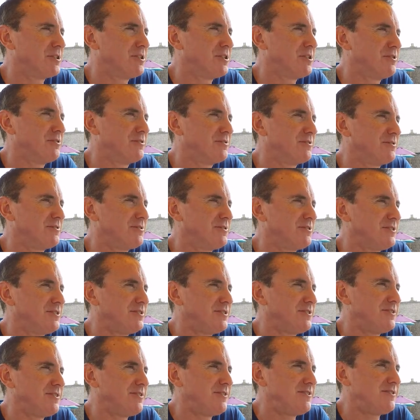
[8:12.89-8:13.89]
think generally,
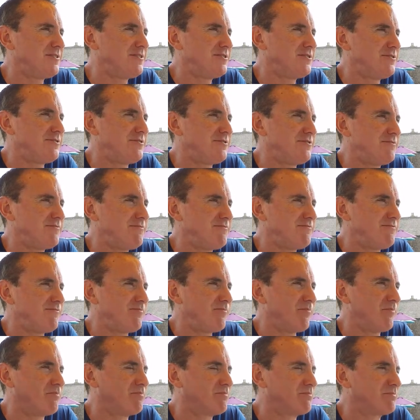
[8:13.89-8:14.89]
yeah, but I've got no,
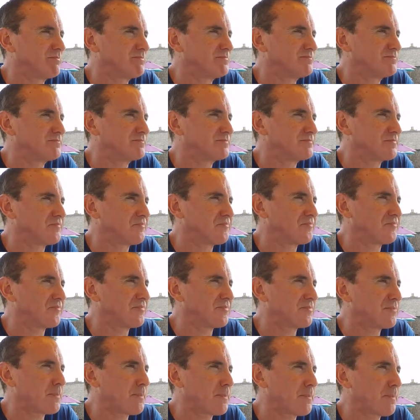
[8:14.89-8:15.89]
I've got
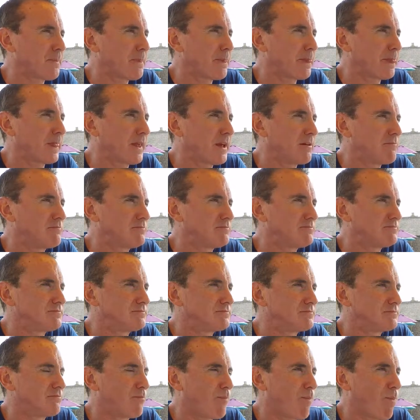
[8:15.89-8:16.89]
nothing too
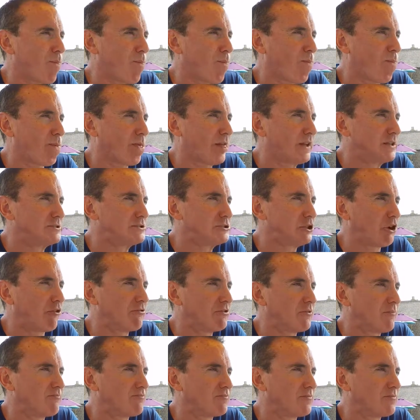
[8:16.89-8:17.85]
scientific to